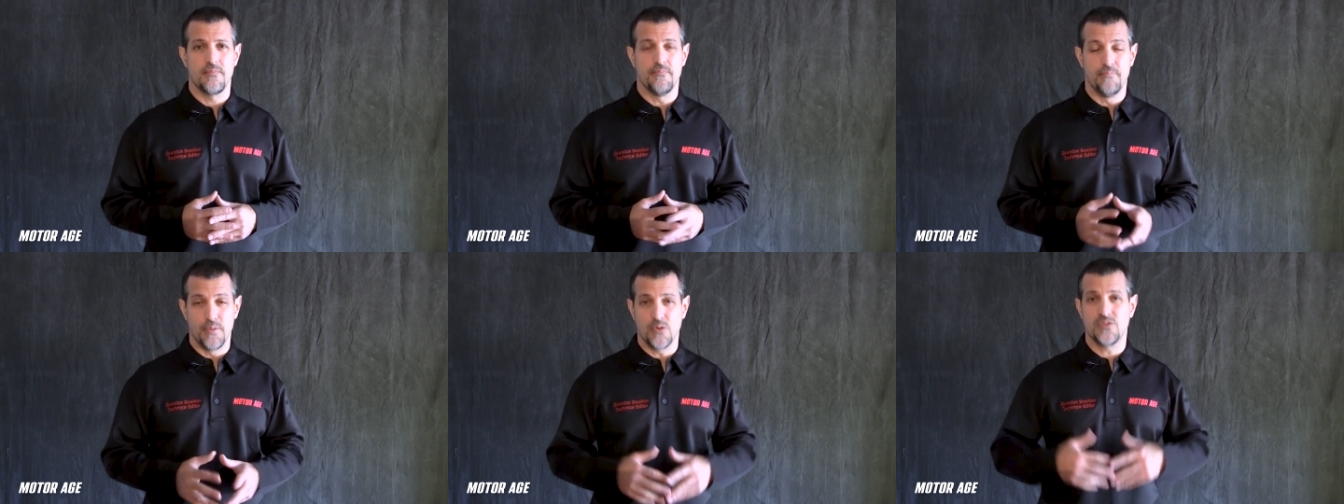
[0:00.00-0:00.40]

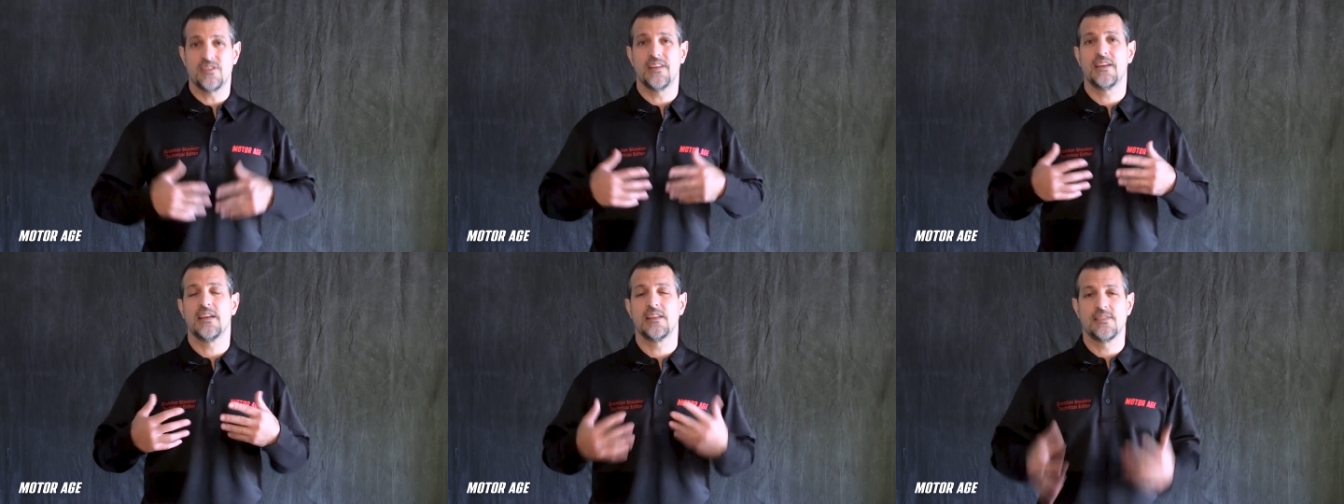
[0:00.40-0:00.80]

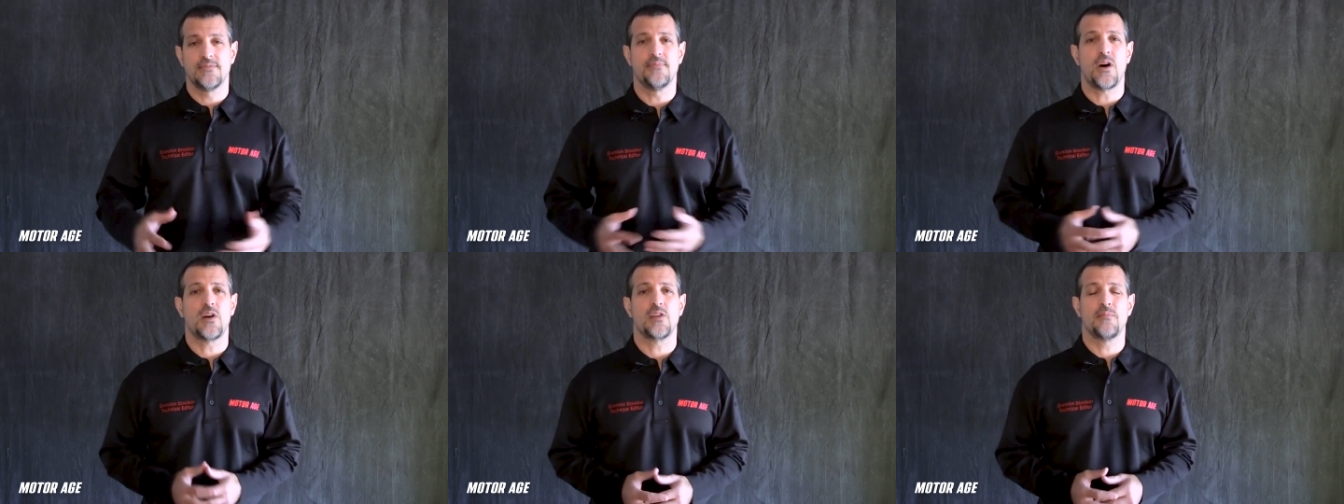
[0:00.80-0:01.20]
boosting its
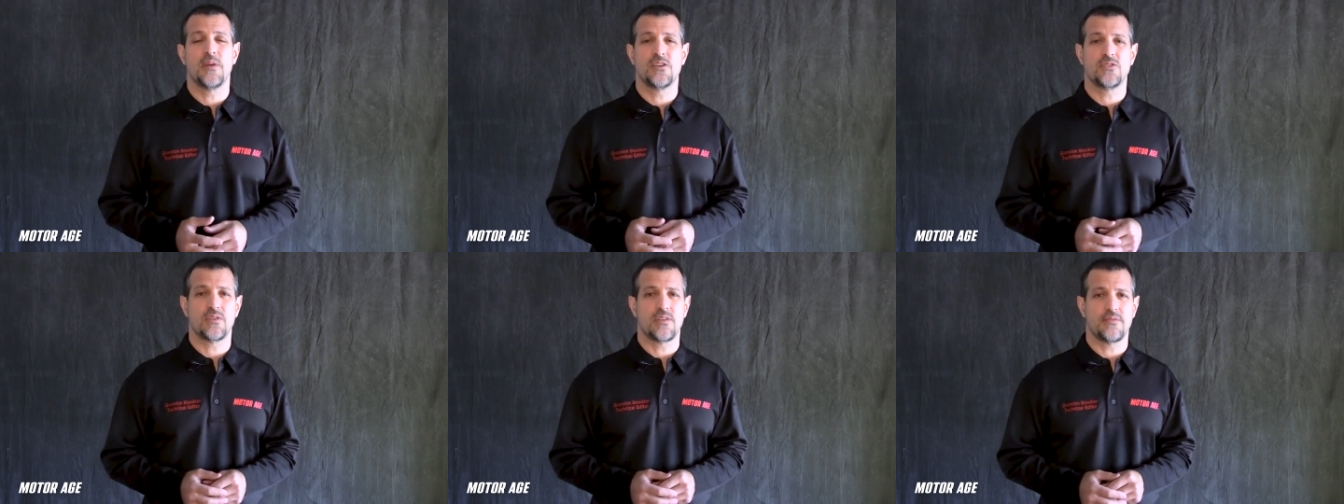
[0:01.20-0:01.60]

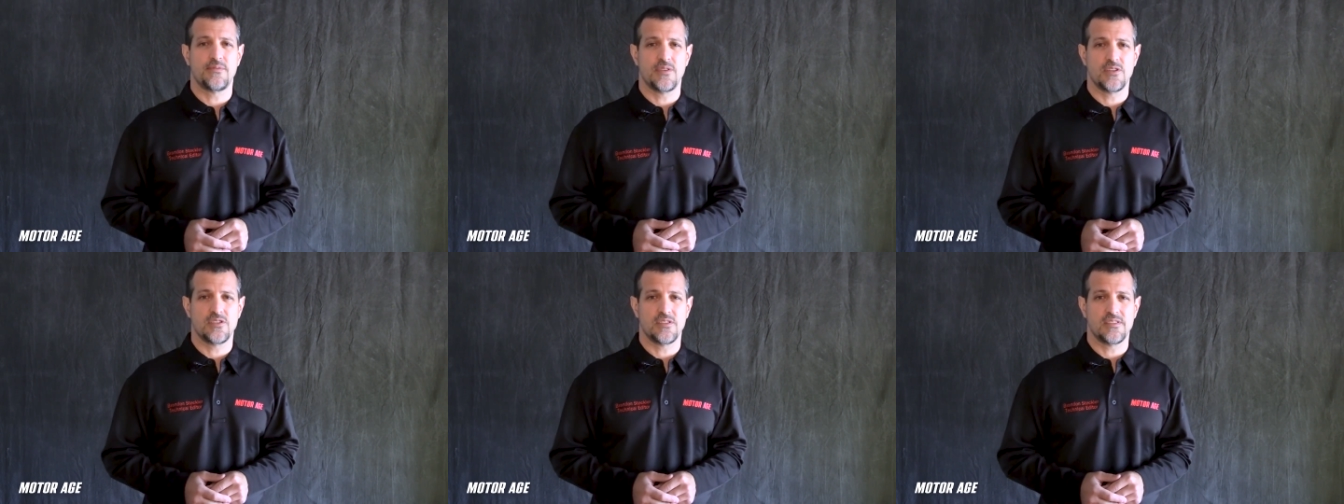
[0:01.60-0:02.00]
volumetric
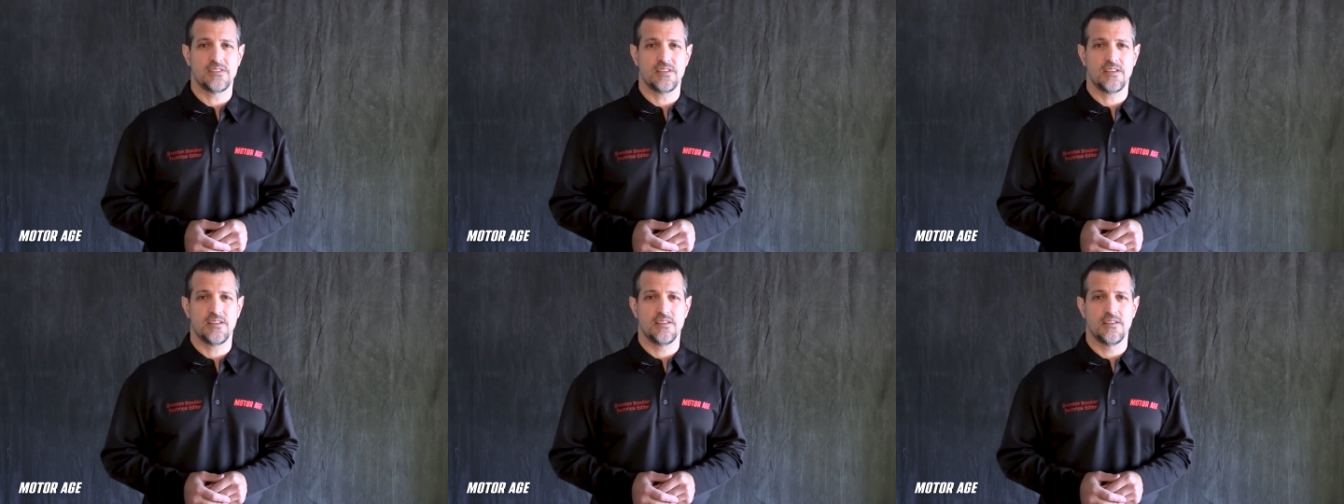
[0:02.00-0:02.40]
efficiency.